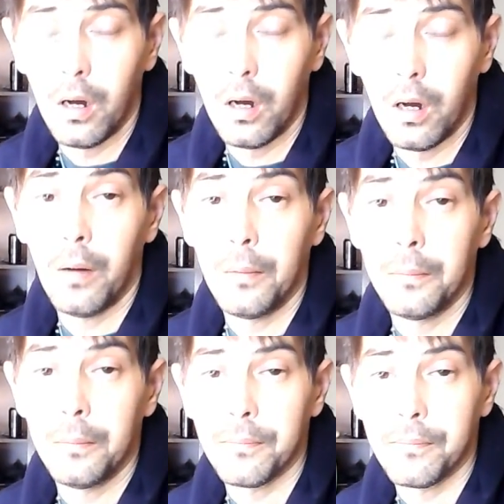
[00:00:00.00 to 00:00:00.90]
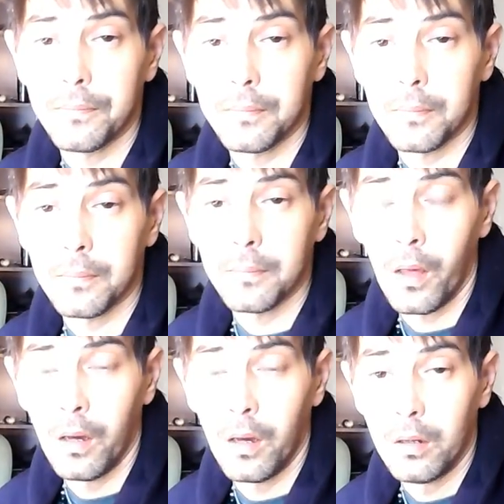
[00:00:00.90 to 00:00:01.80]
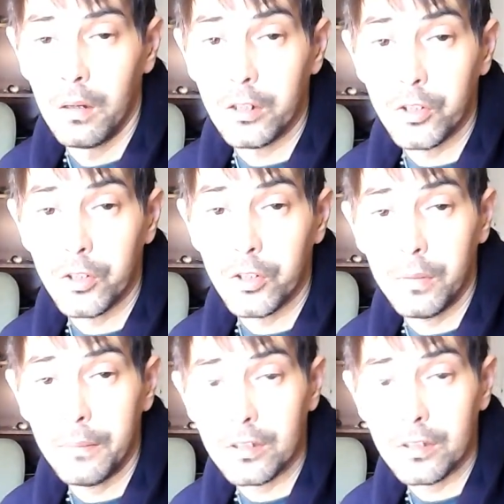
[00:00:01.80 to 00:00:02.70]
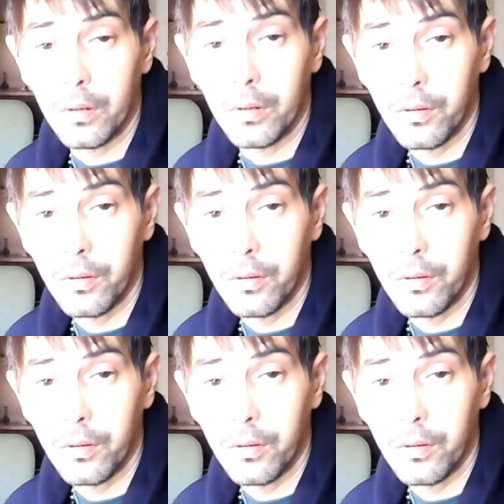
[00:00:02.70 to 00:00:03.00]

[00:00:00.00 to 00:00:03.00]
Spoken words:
And it shouldn't be messed with.